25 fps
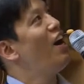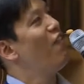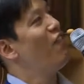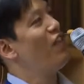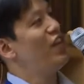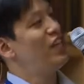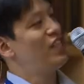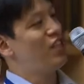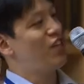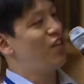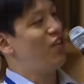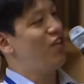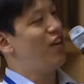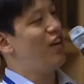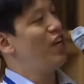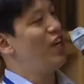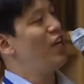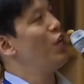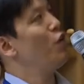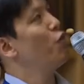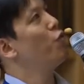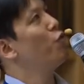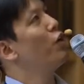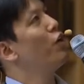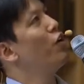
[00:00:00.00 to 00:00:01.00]

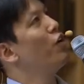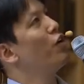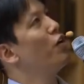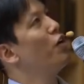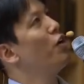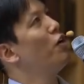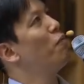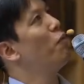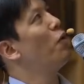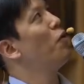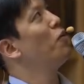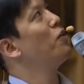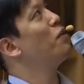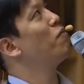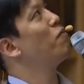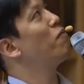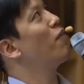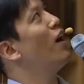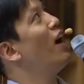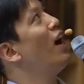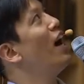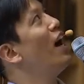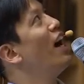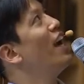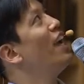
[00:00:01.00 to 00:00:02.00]
Basically, we're going to
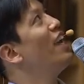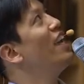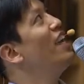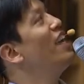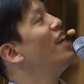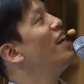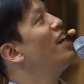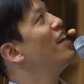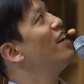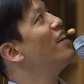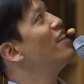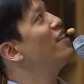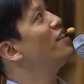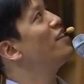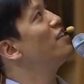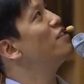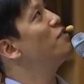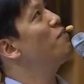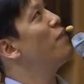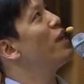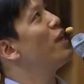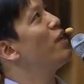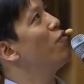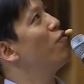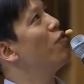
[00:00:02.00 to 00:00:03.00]
multiply this
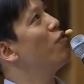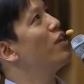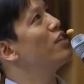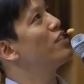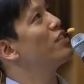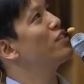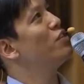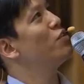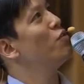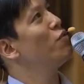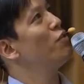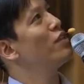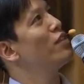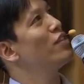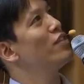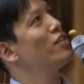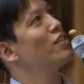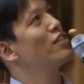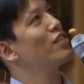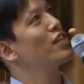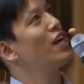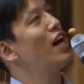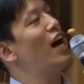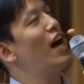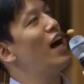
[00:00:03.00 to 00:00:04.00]
matrix with
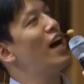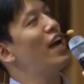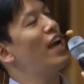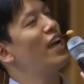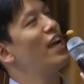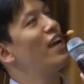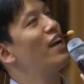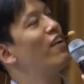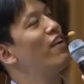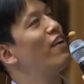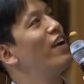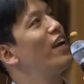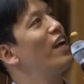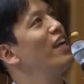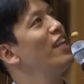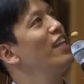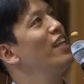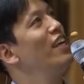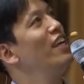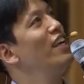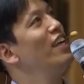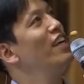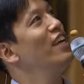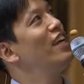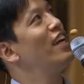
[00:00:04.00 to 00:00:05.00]
this guy, right?
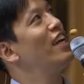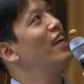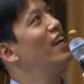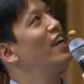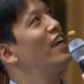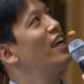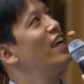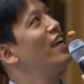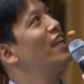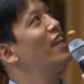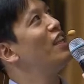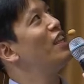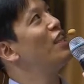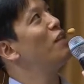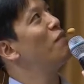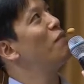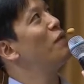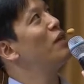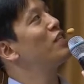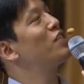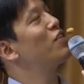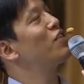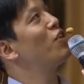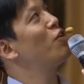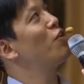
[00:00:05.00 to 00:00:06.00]
And
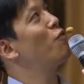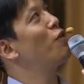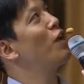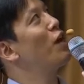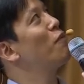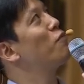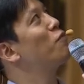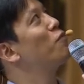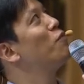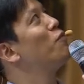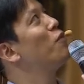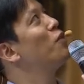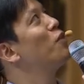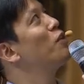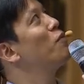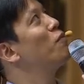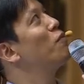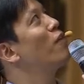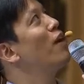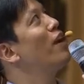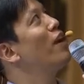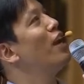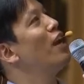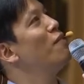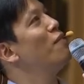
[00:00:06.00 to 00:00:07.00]
basically, we have to
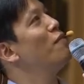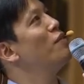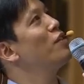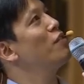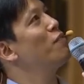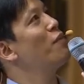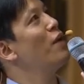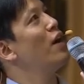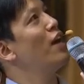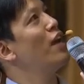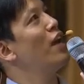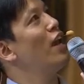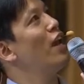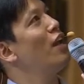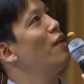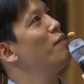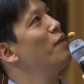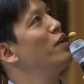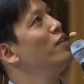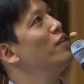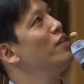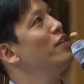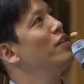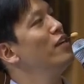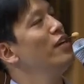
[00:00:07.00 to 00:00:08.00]
multiply element by
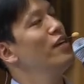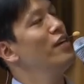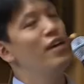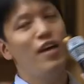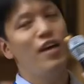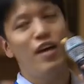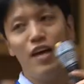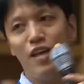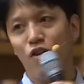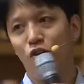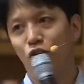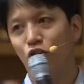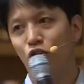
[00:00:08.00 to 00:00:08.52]
element and